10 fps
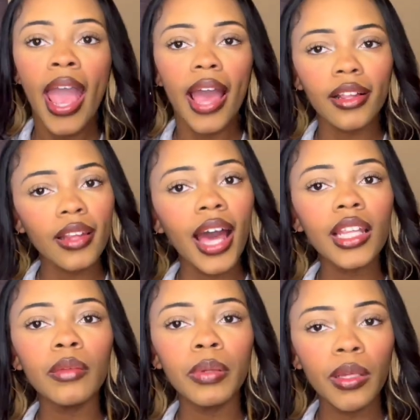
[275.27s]
And a lot of
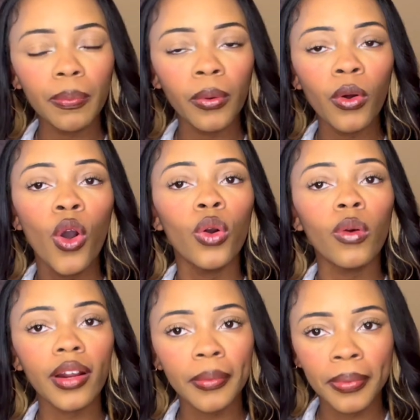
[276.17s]
the people who
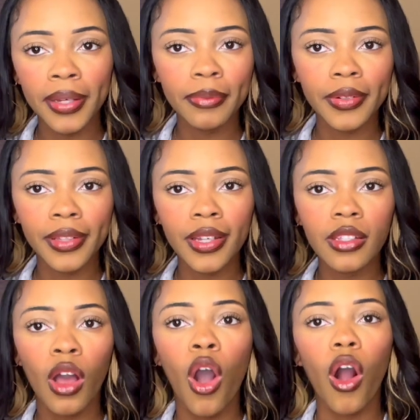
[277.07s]
are to blame for this
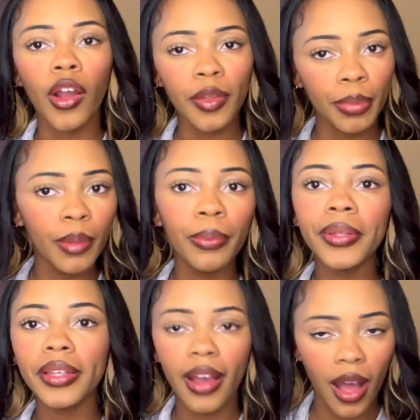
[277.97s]
are the people in
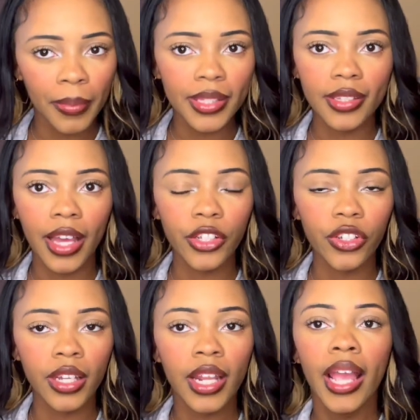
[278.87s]
the comment
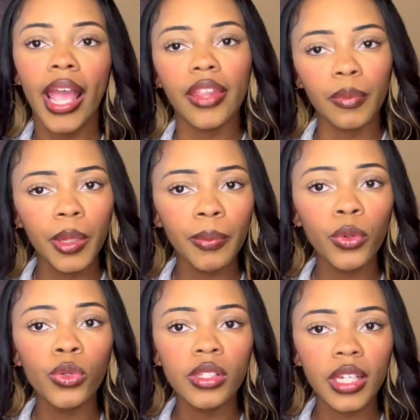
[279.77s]
section and the people
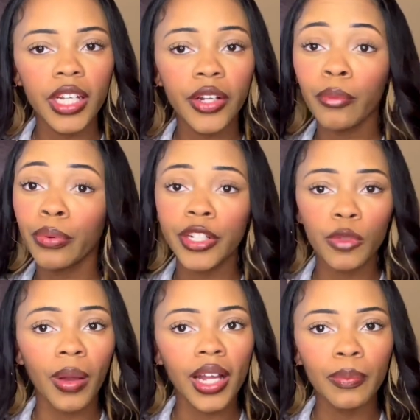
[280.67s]
who sit here and preach
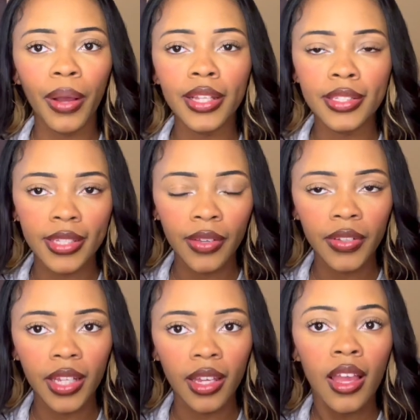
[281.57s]
body
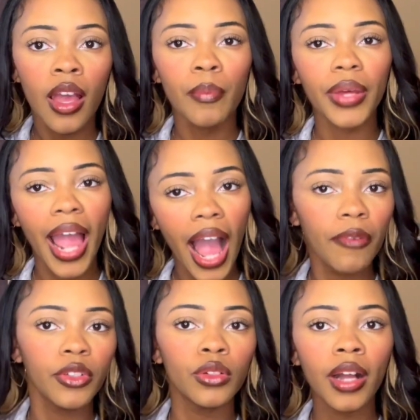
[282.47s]
positivity. But
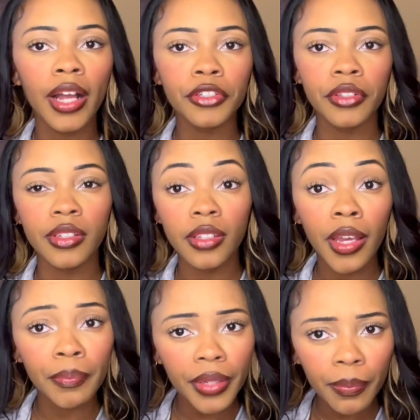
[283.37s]
half of you guys are the
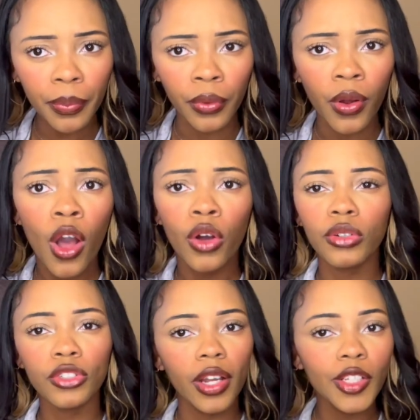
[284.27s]
same people who
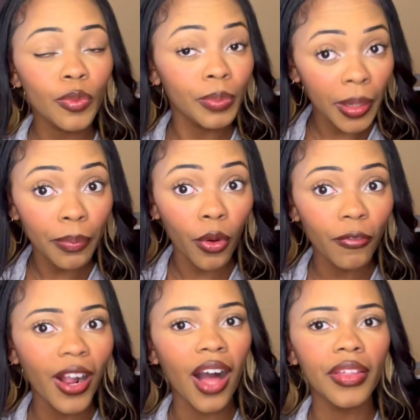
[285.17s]
judge people
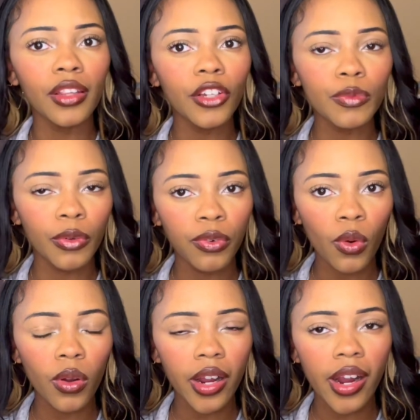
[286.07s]
for how they looked
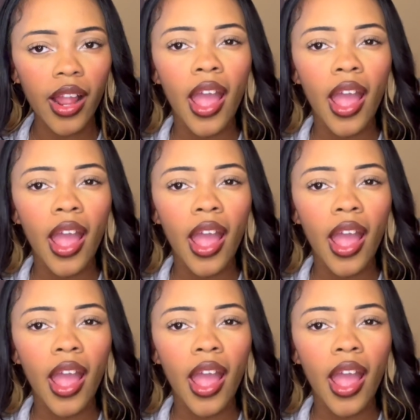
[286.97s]
before.